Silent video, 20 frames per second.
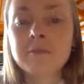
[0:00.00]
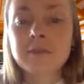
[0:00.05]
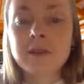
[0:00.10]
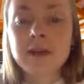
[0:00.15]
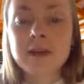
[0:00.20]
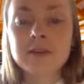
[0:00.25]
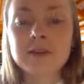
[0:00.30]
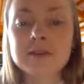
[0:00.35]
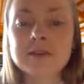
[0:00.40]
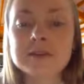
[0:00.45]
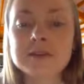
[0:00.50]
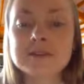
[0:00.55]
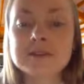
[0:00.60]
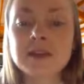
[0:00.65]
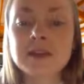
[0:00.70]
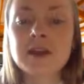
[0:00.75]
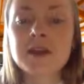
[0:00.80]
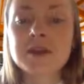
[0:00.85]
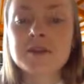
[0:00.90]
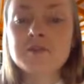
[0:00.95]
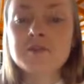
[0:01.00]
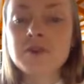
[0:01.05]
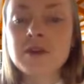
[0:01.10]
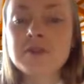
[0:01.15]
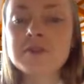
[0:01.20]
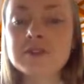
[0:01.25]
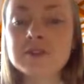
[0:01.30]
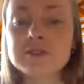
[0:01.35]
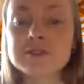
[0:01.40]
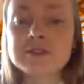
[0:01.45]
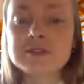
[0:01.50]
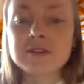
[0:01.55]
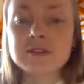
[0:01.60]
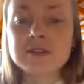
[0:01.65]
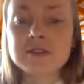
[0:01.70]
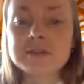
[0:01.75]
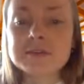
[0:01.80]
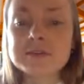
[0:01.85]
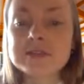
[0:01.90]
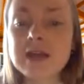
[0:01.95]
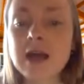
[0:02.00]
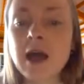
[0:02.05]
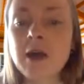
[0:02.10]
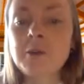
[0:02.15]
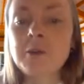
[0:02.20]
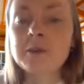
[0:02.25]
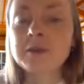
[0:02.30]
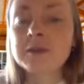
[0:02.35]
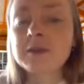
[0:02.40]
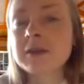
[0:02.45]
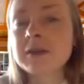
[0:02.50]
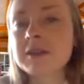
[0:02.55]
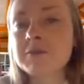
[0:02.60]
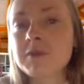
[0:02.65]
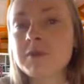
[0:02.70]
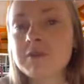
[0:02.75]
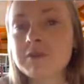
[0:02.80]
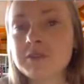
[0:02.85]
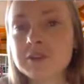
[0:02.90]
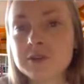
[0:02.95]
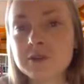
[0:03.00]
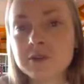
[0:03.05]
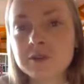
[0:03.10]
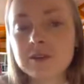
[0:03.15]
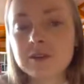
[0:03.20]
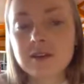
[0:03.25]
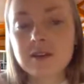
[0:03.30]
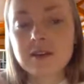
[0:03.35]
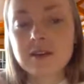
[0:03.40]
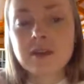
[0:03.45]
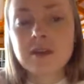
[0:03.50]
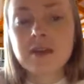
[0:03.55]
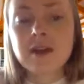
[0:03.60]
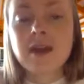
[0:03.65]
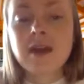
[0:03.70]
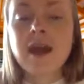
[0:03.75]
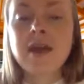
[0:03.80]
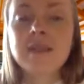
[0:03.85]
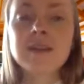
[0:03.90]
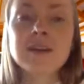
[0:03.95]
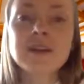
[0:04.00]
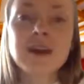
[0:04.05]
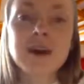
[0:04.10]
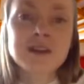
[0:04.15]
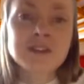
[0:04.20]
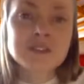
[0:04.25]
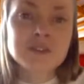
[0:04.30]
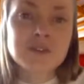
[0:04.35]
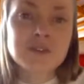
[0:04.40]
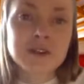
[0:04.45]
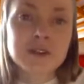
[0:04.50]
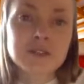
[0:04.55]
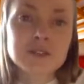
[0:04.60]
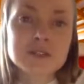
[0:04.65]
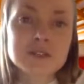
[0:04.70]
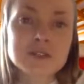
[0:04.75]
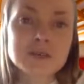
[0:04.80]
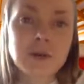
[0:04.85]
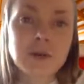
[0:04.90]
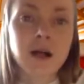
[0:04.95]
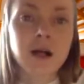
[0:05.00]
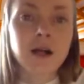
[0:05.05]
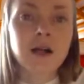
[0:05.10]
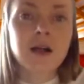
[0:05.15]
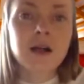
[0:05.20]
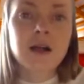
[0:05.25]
there, you can see your revenue streams. How will you get revenue? And the cost structure as well.